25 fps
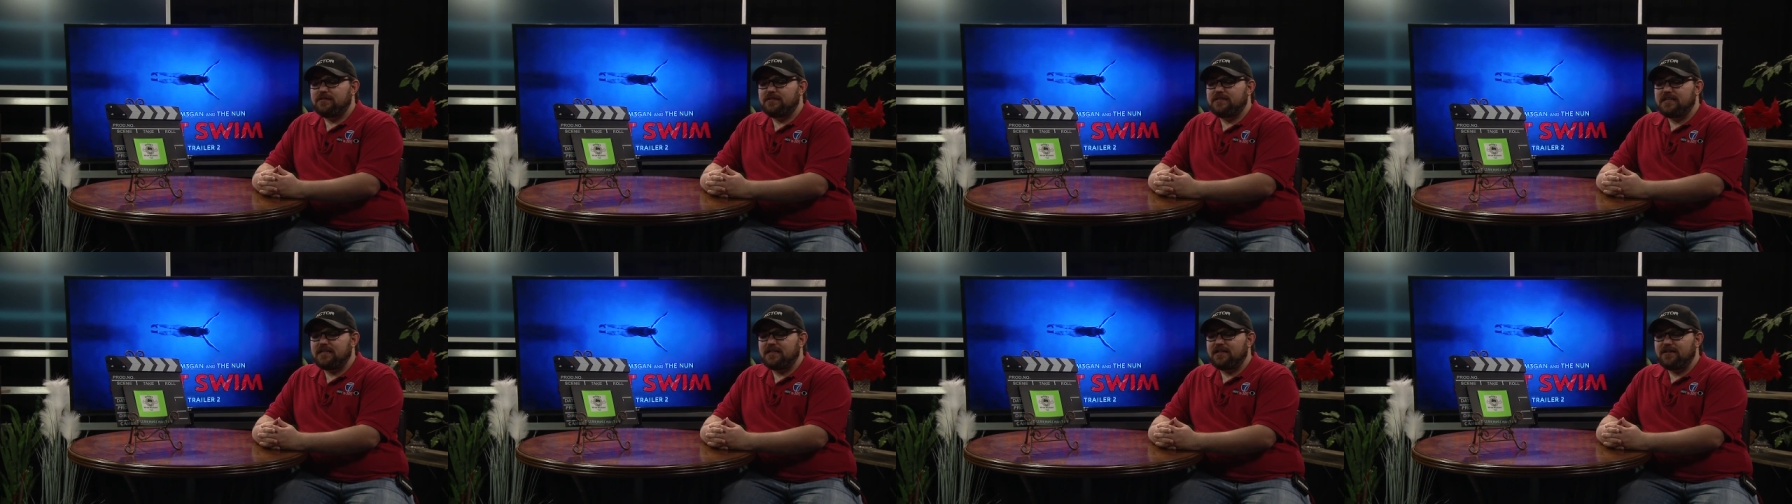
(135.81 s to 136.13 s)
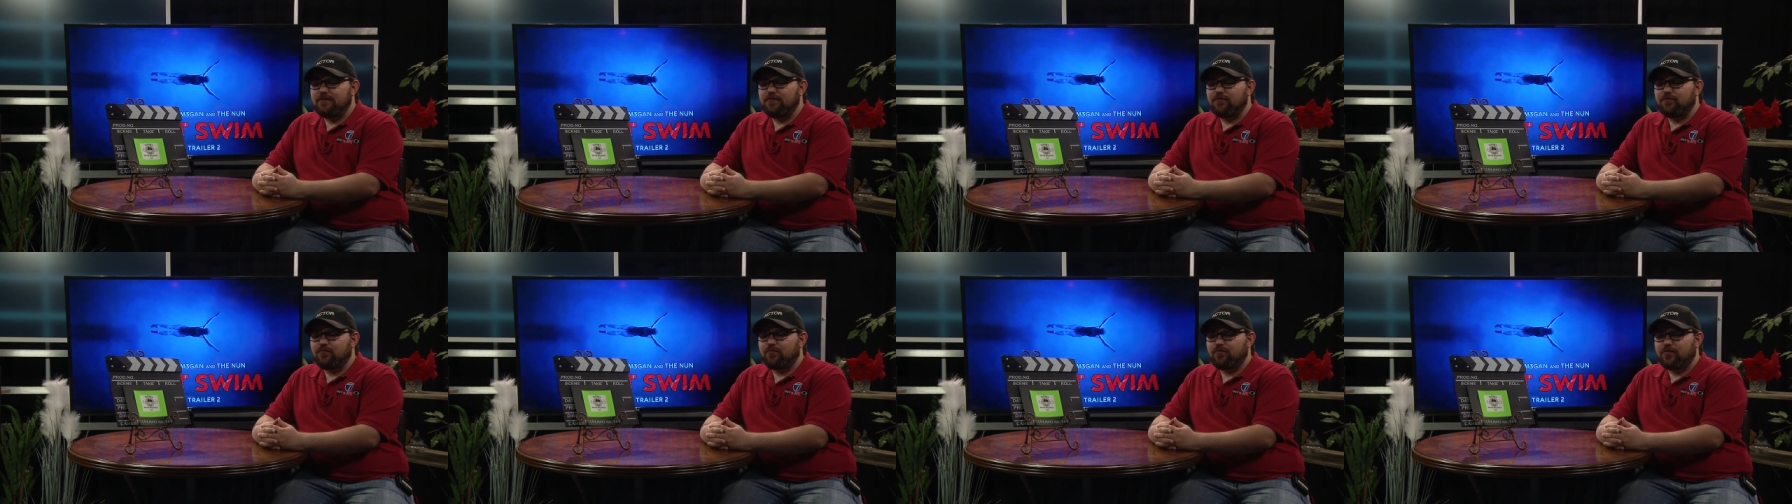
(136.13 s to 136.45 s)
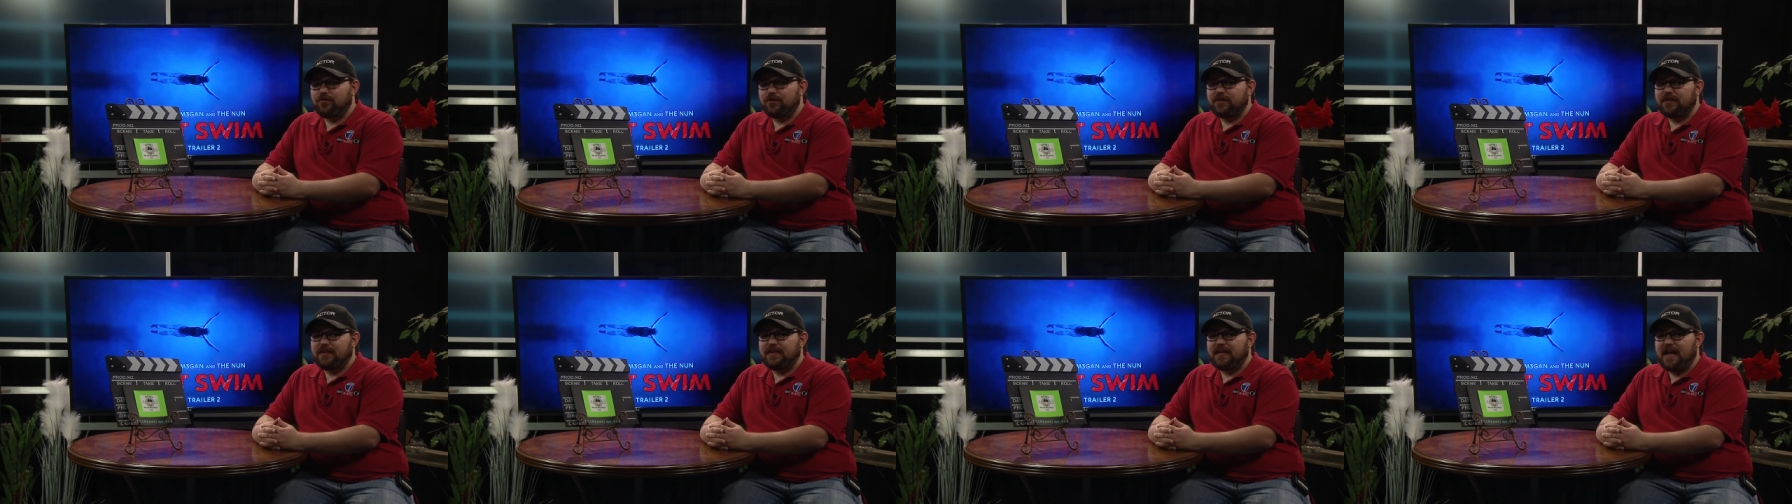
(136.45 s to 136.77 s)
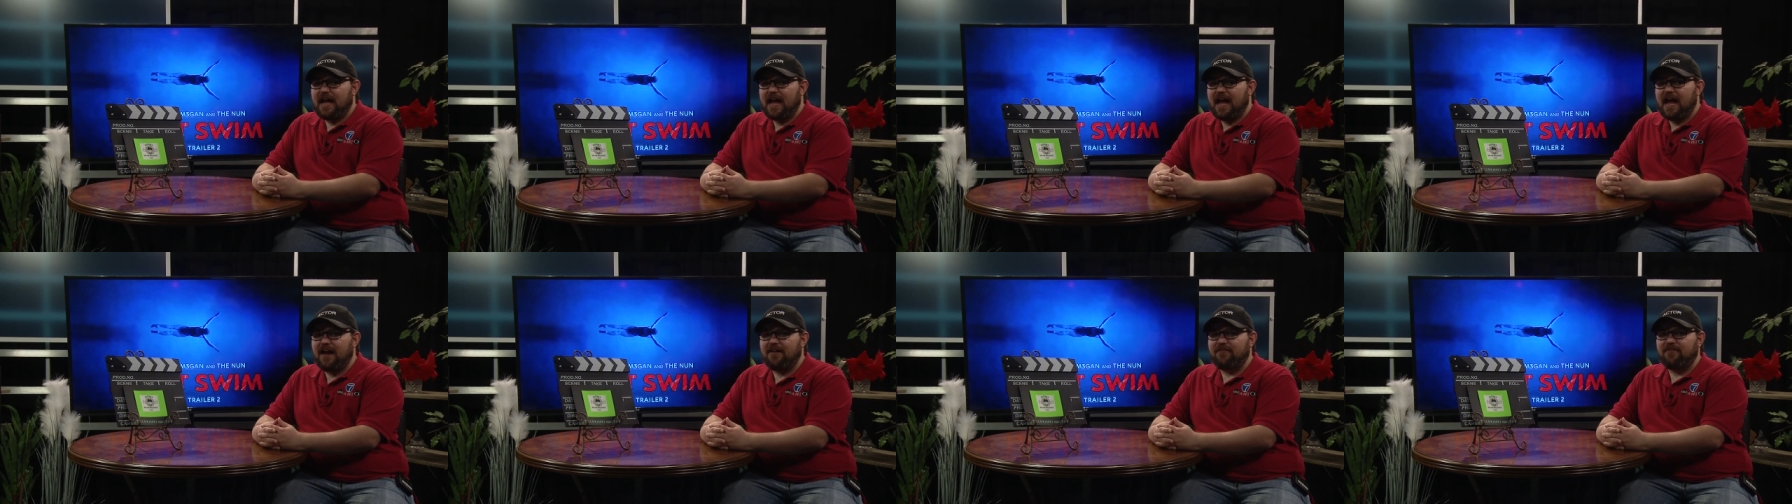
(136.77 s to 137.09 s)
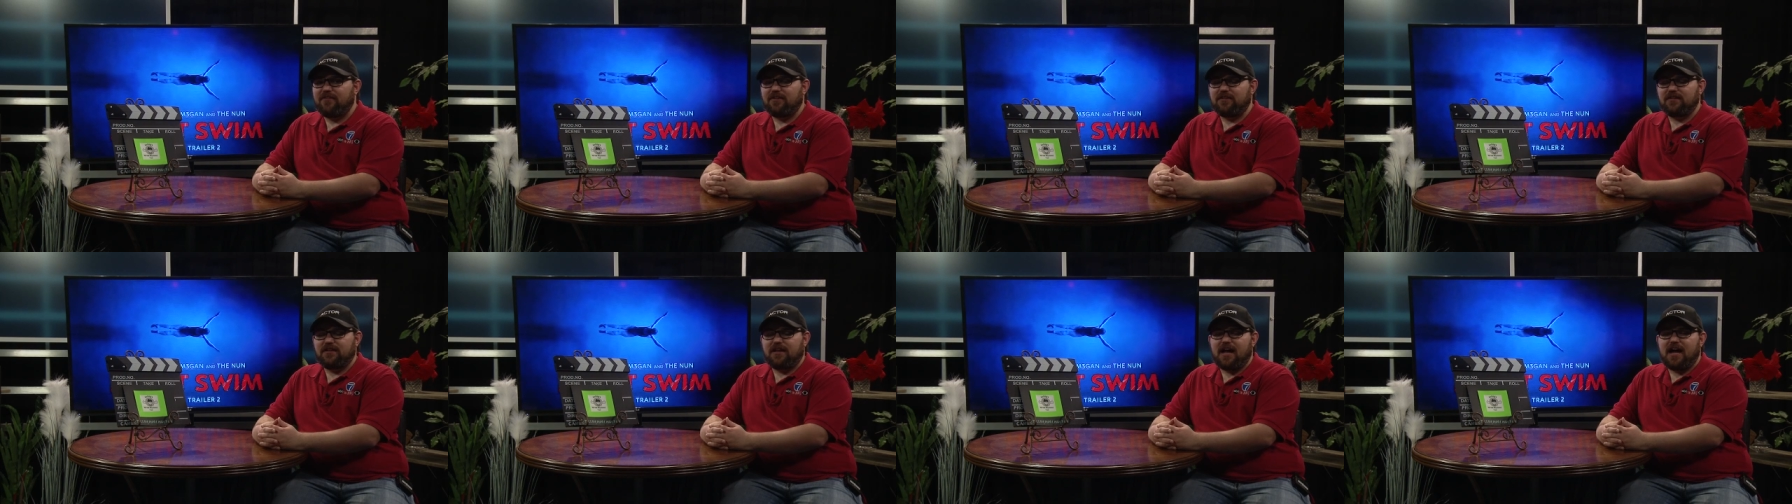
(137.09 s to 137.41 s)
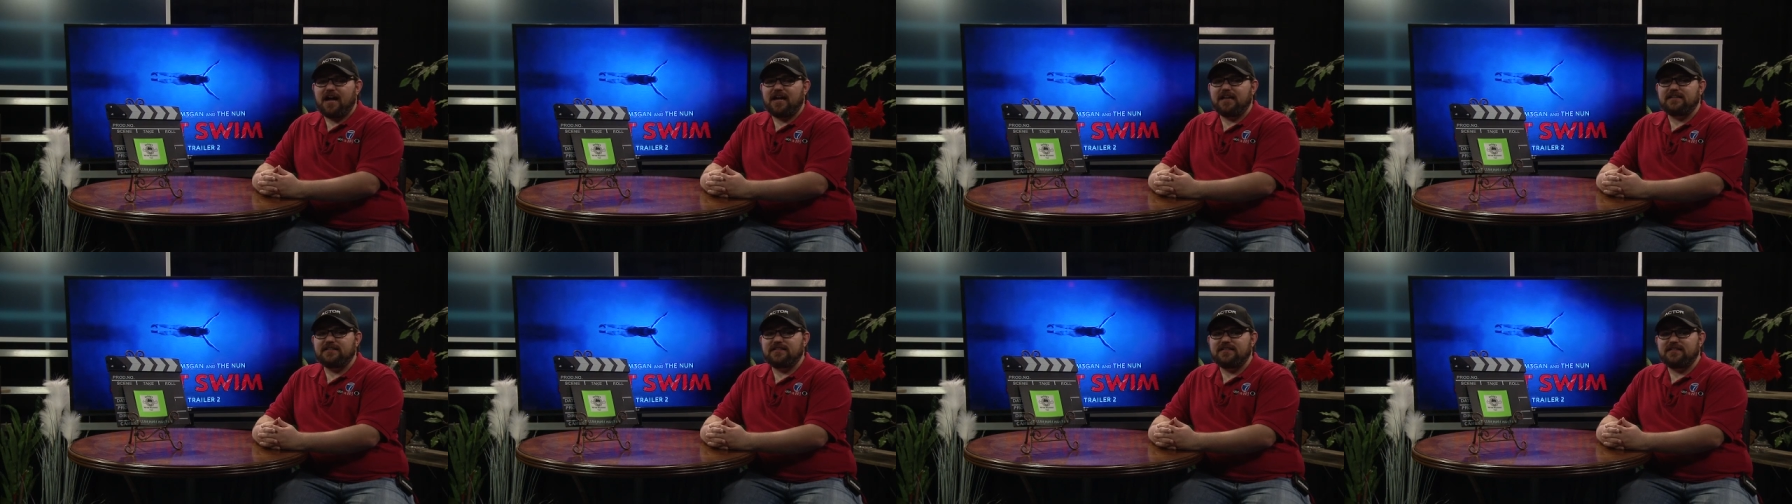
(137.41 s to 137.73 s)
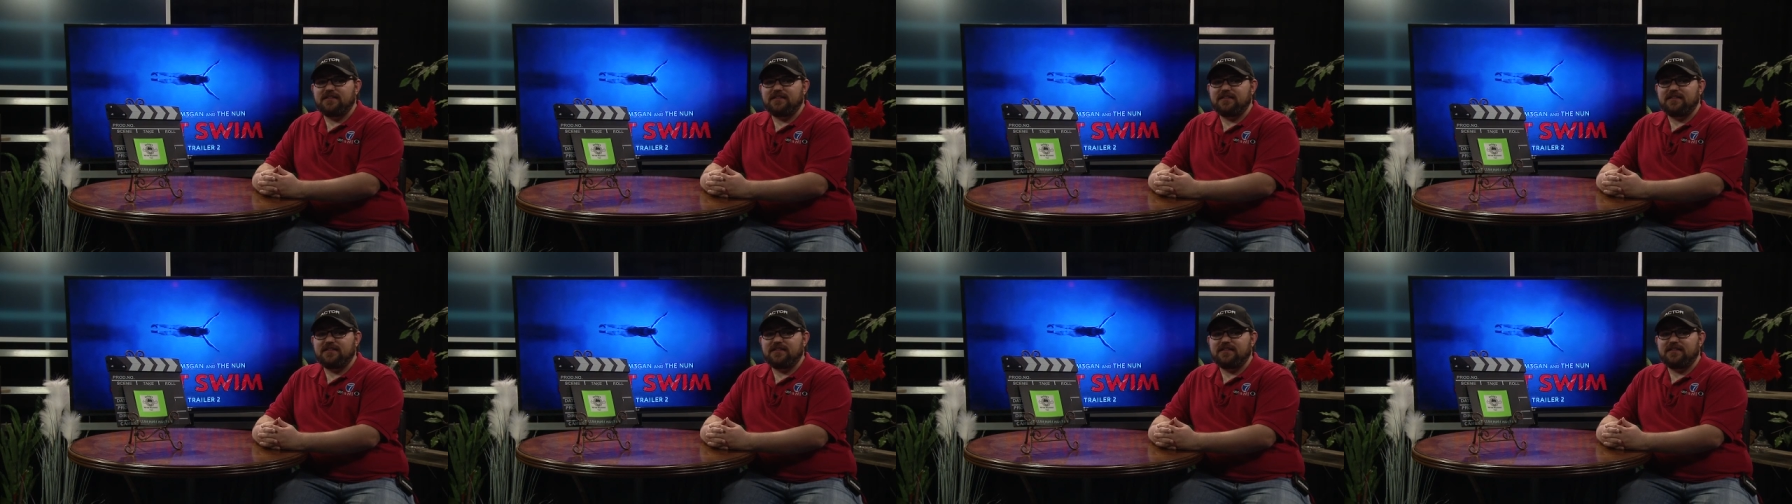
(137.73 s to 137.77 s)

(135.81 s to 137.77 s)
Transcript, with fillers: didn't really have a lot